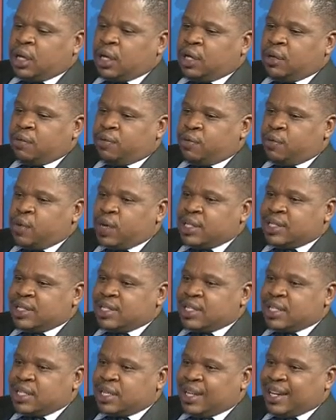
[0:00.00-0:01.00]

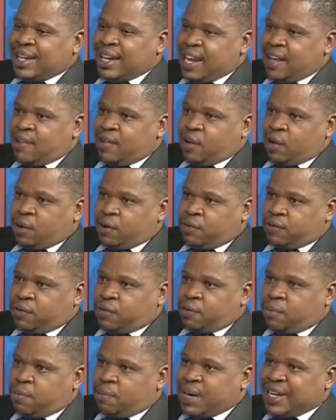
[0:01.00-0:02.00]
influence the level
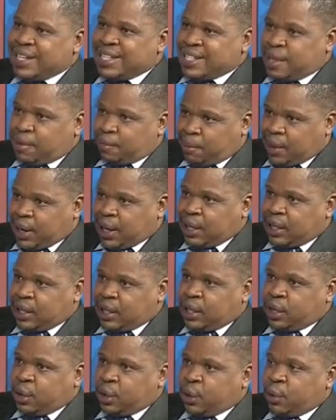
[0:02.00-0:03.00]
of money supply in
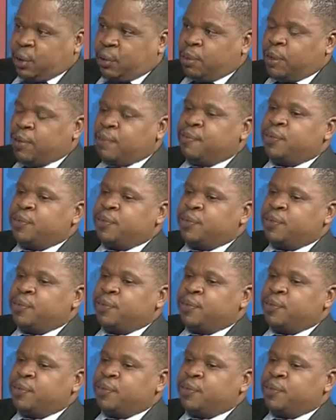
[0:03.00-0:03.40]
the economy.